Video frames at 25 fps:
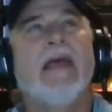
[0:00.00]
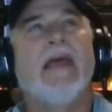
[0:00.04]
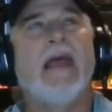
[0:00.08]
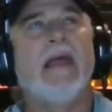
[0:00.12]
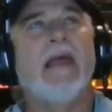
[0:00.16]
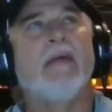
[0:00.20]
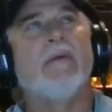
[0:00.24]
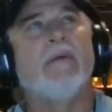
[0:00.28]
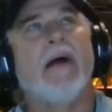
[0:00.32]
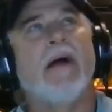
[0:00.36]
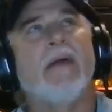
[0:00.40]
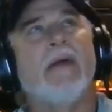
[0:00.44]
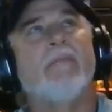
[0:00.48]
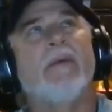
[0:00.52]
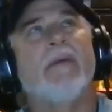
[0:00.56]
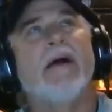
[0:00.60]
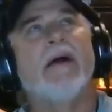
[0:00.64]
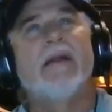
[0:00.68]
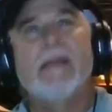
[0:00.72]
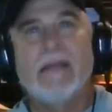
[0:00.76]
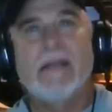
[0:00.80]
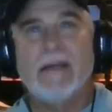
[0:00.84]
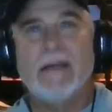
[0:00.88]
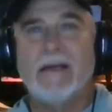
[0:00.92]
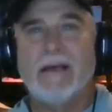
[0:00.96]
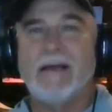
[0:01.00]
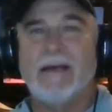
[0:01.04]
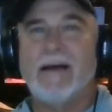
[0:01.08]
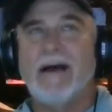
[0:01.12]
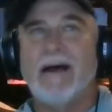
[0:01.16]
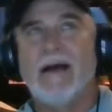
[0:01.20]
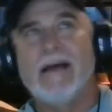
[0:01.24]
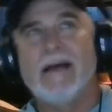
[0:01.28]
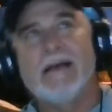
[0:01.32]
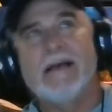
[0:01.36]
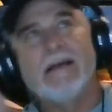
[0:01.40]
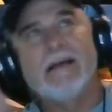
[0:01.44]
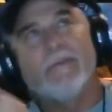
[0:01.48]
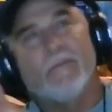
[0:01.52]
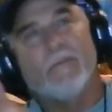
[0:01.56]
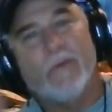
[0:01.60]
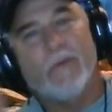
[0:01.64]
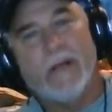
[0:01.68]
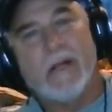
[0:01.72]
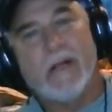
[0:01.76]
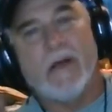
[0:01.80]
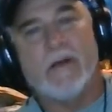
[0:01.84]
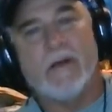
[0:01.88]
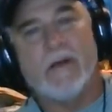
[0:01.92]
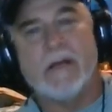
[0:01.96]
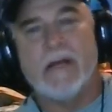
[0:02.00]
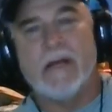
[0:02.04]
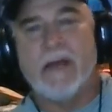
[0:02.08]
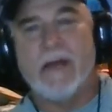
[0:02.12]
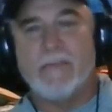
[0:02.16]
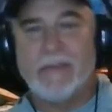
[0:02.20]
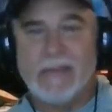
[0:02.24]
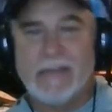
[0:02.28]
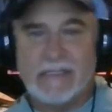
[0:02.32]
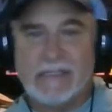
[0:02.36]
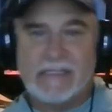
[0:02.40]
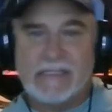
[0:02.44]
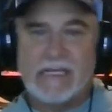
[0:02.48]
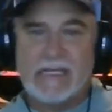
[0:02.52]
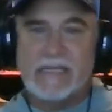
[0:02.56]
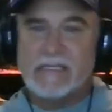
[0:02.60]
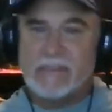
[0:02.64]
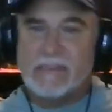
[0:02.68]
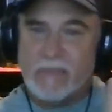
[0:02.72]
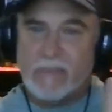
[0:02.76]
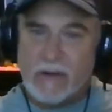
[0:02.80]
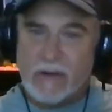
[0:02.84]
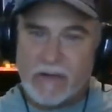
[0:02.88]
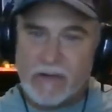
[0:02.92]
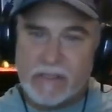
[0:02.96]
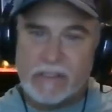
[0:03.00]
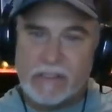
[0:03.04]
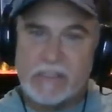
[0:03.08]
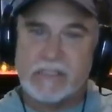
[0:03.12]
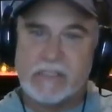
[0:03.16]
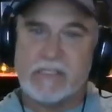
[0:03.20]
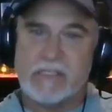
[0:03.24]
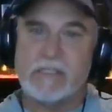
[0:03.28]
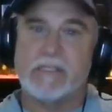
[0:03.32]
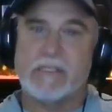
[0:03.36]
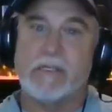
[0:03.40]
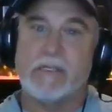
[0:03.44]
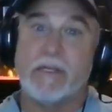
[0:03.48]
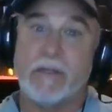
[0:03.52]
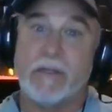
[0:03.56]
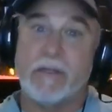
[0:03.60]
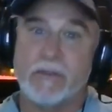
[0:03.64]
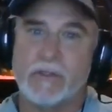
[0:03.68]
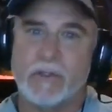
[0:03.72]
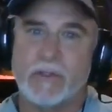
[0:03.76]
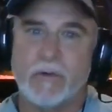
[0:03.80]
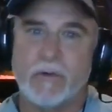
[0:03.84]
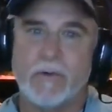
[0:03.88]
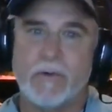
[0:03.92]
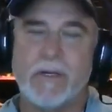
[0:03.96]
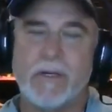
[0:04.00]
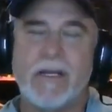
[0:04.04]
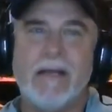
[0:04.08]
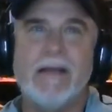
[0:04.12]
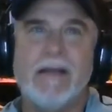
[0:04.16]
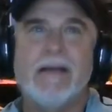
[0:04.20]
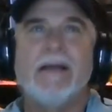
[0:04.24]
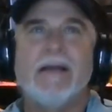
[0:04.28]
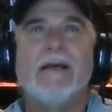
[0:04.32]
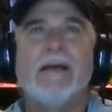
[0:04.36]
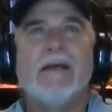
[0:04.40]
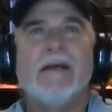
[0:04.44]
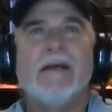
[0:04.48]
Anyway, but we loaded up his testimony just as a little shorty.